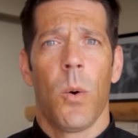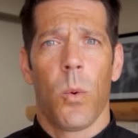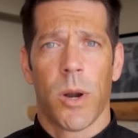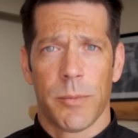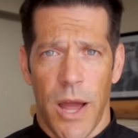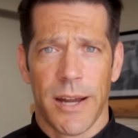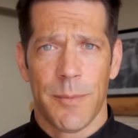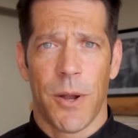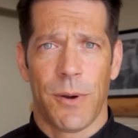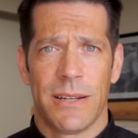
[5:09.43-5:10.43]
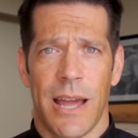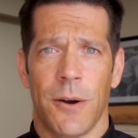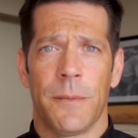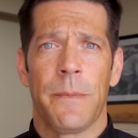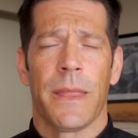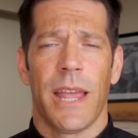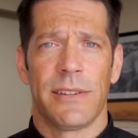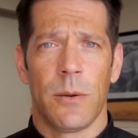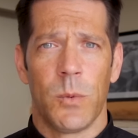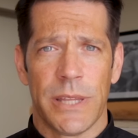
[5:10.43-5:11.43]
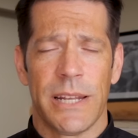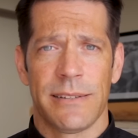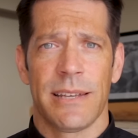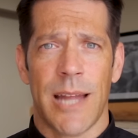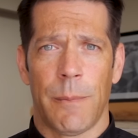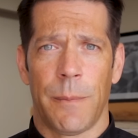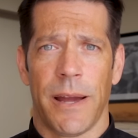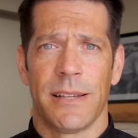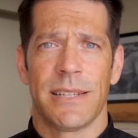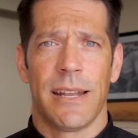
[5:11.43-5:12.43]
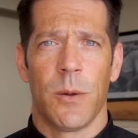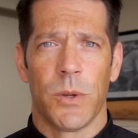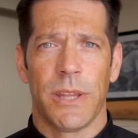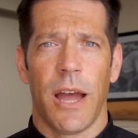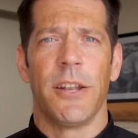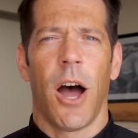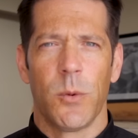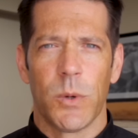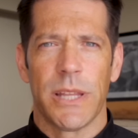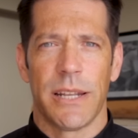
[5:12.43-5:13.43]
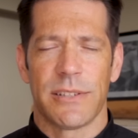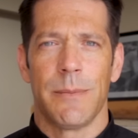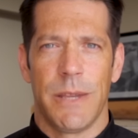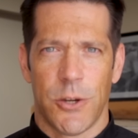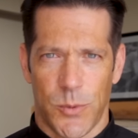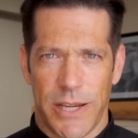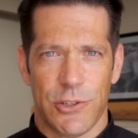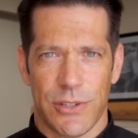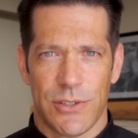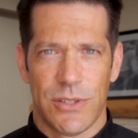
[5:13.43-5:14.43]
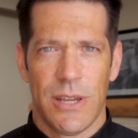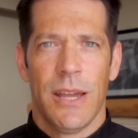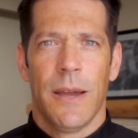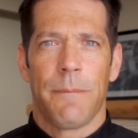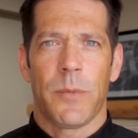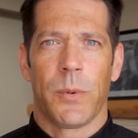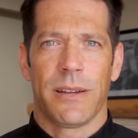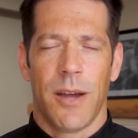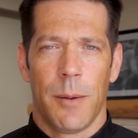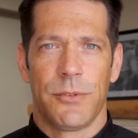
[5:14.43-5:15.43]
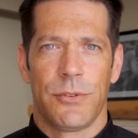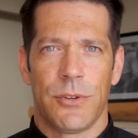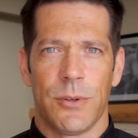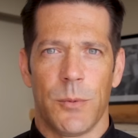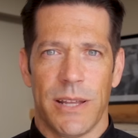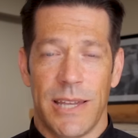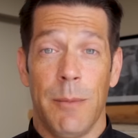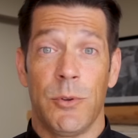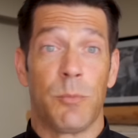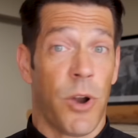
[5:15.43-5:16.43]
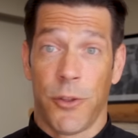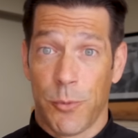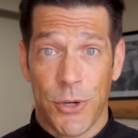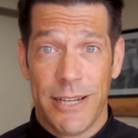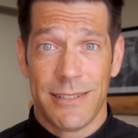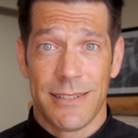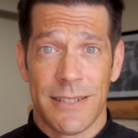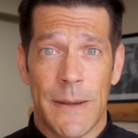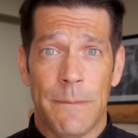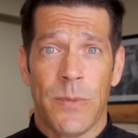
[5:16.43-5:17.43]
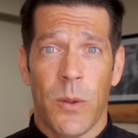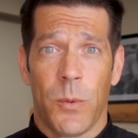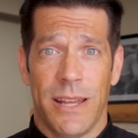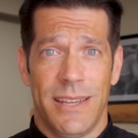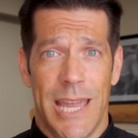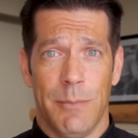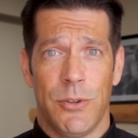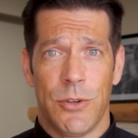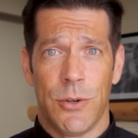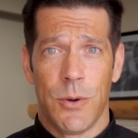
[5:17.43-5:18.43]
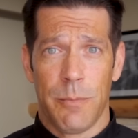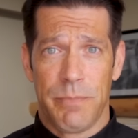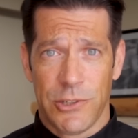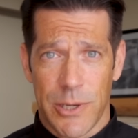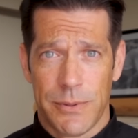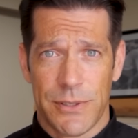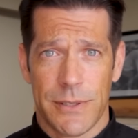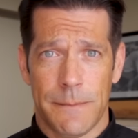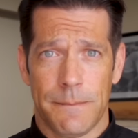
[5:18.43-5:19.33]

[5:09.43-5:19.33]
What I'm talking about right now is a willingness to compromise and an unwillingness to be courageous when it came to brother priests, when it came to bishops.